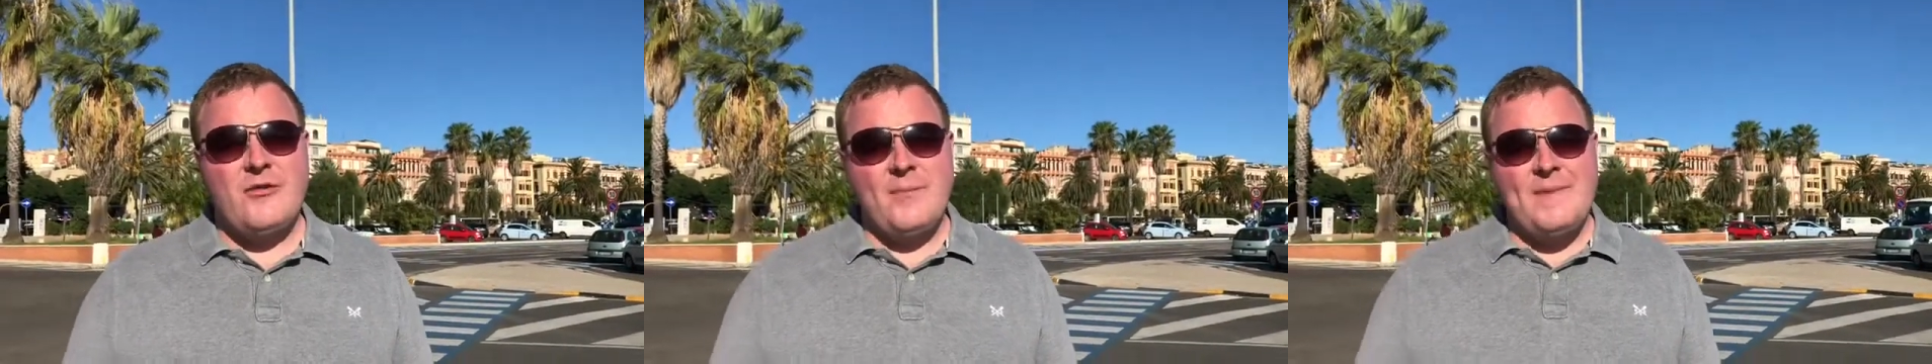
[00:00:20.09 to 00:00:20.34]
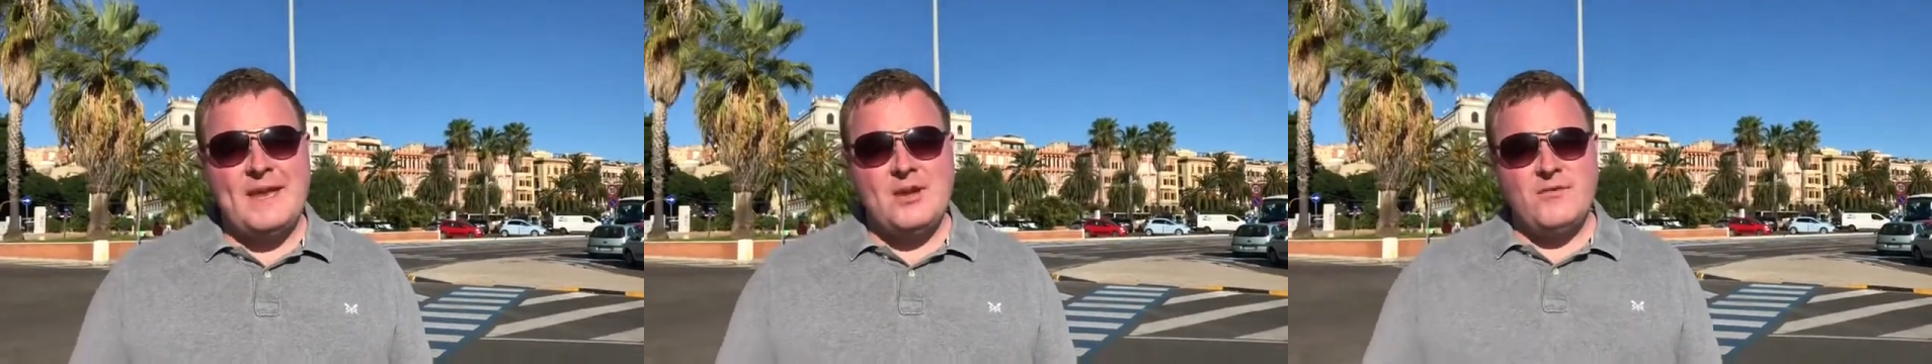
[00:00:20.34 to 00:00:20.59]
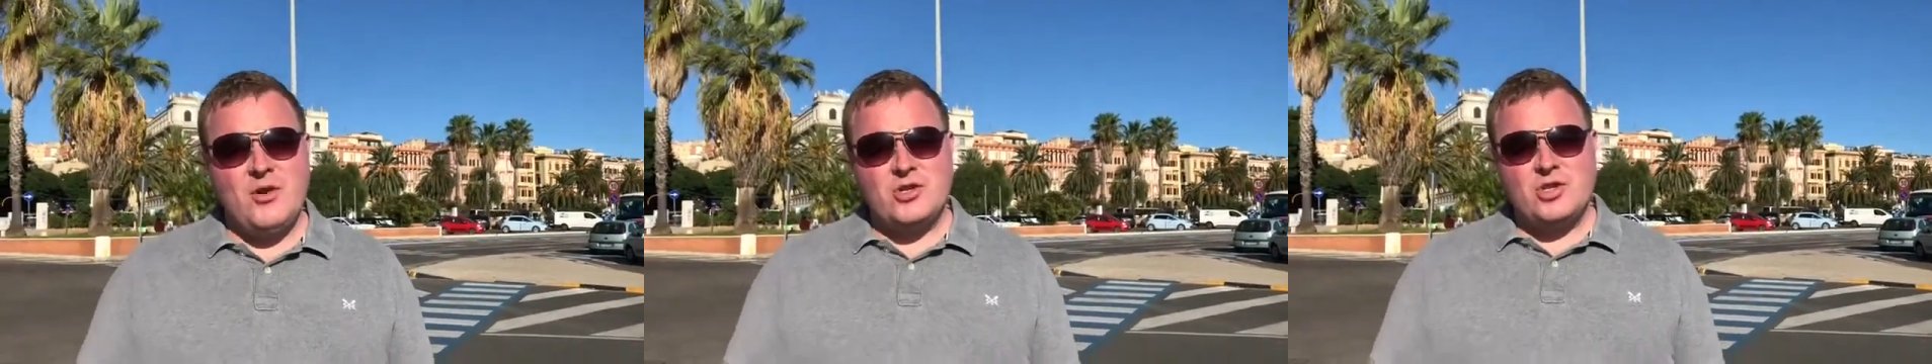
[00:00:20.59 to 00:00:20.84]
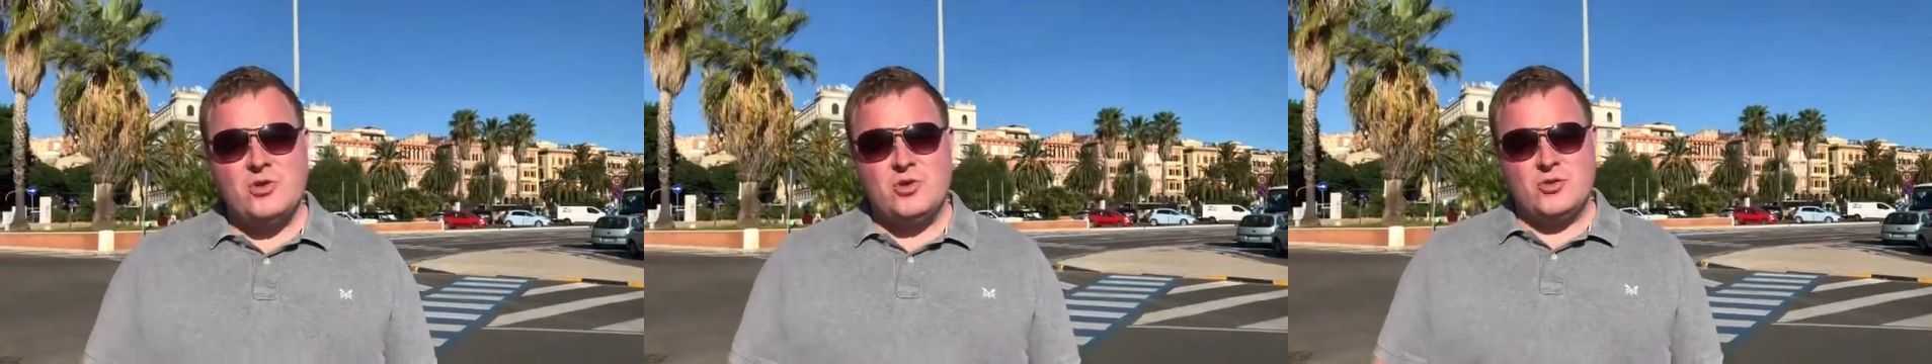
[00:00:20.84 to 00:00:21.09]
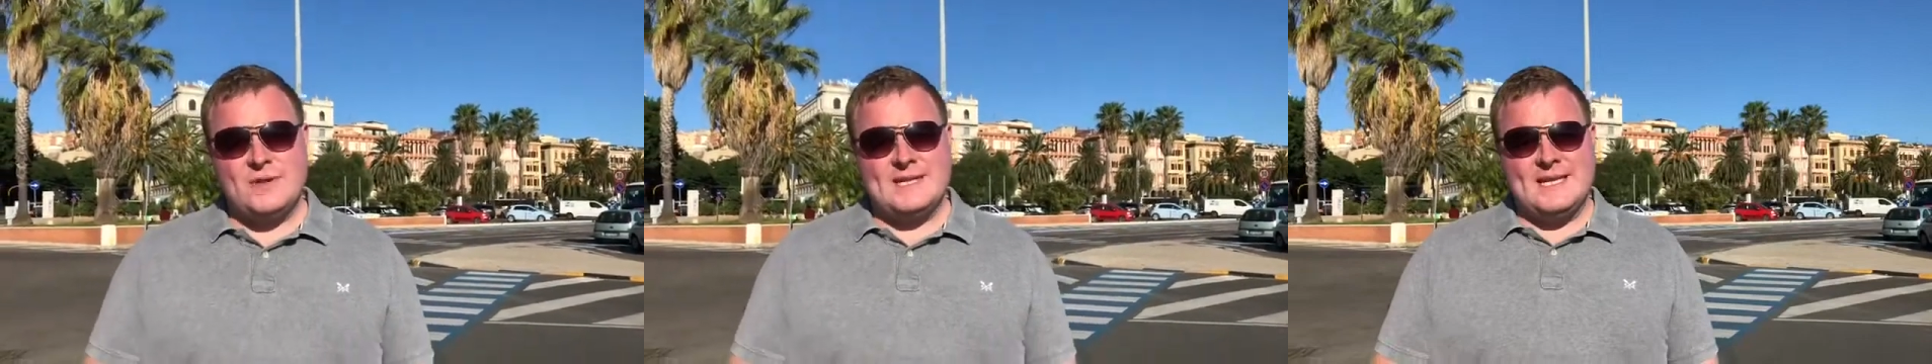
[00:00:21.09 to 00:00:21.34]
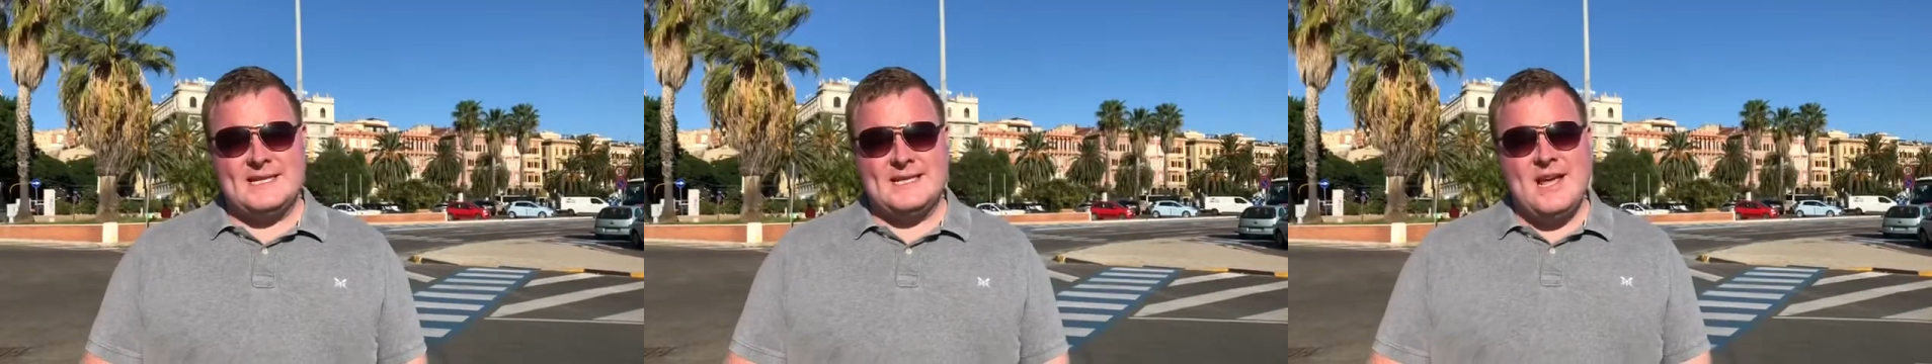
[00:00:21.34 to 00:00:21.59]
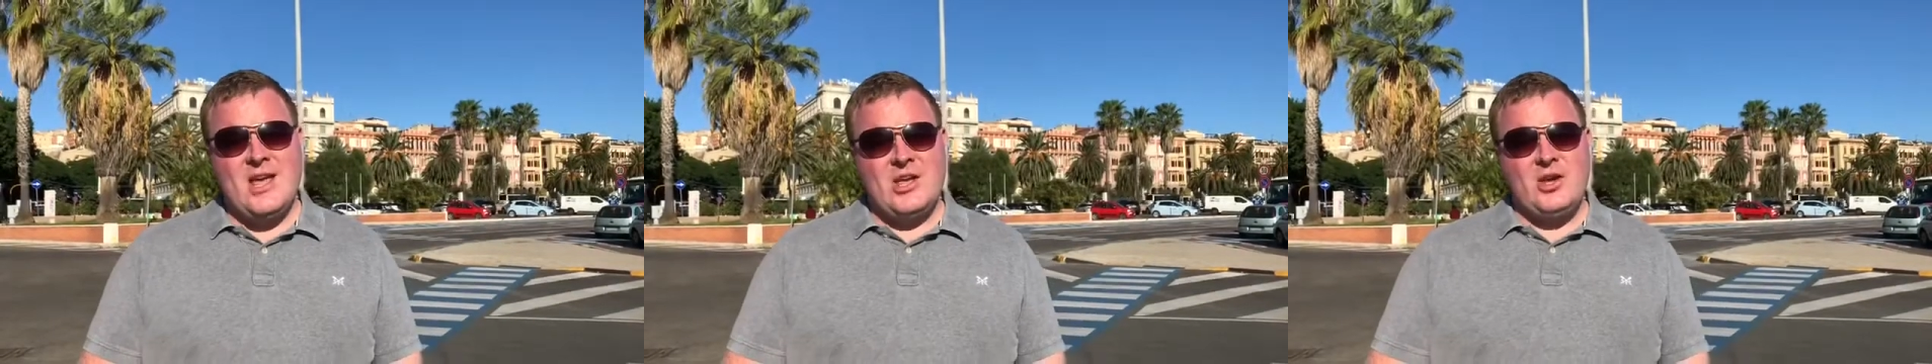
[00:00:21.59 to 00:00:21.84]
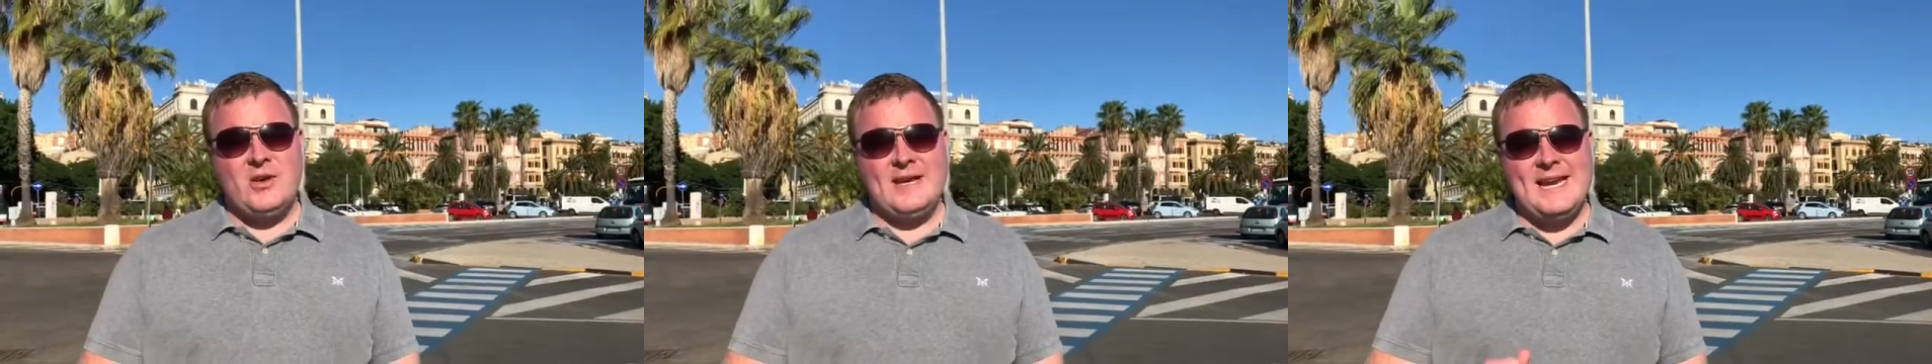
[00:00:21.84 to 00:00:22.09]
From there you've got two choices.
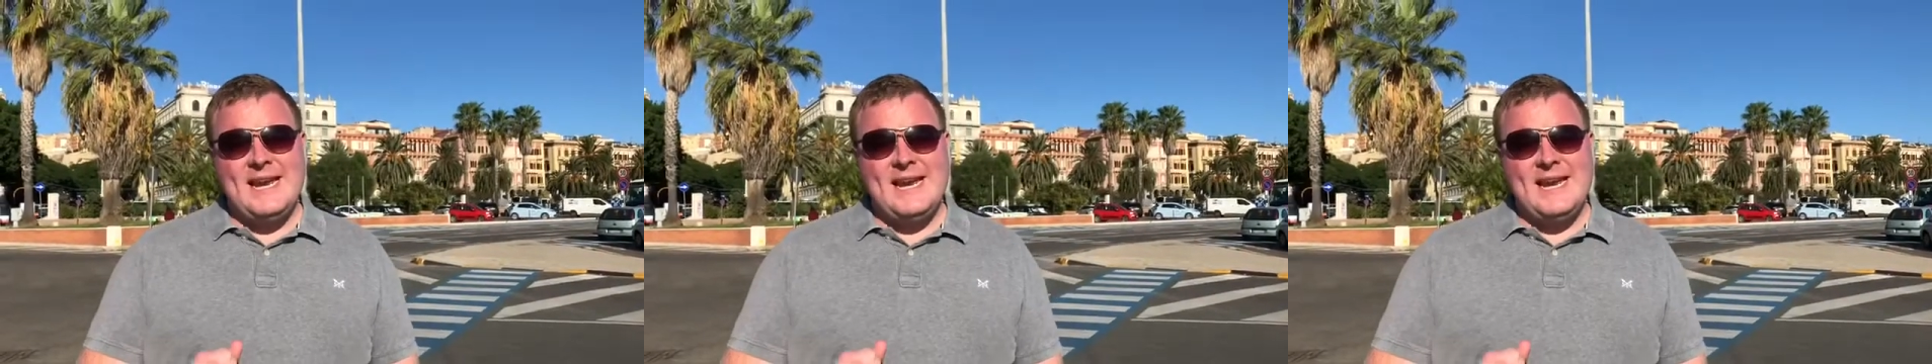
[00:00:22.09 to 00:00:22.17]
You can